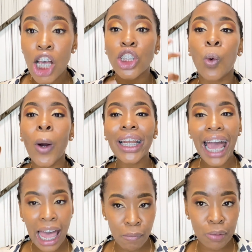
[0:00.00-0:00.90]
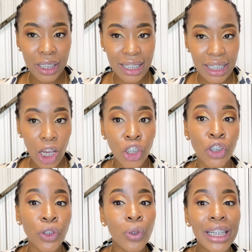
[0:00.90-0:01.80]
So what apps do
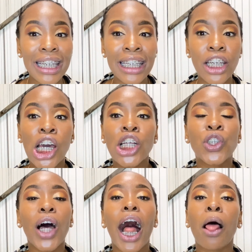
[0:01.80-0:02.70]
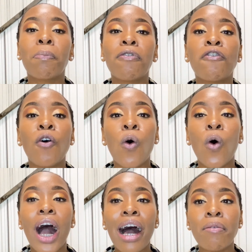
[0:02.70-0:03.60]
you need to help
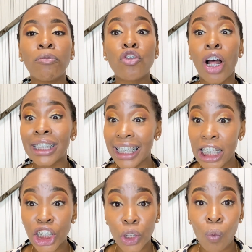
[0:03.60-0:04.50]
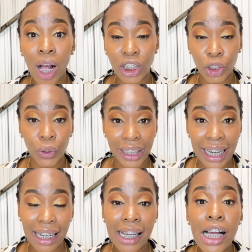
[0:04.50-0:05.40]
for translation whilst you're
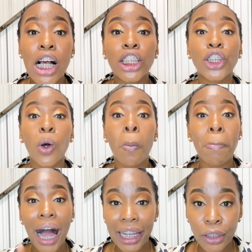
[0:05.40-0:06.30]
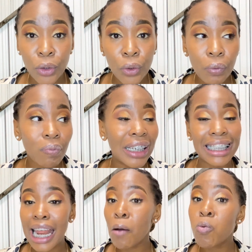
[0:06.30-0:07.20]
here? So Baidu is
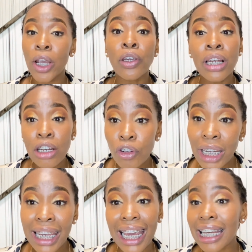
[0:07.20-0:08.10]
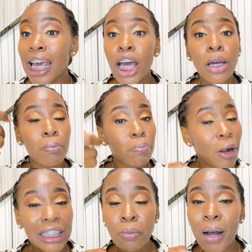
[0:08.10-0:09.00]
an app where you literally can
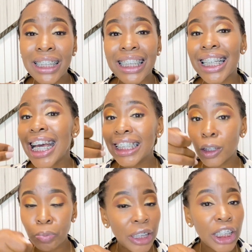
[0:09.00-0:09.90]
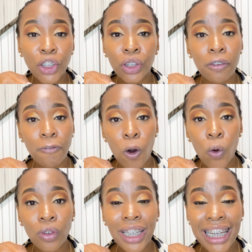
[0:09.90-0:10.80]
press a button, speak into the
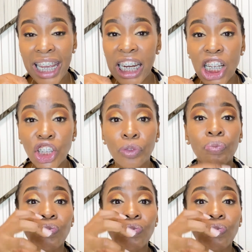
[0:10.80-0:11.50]
phone in English,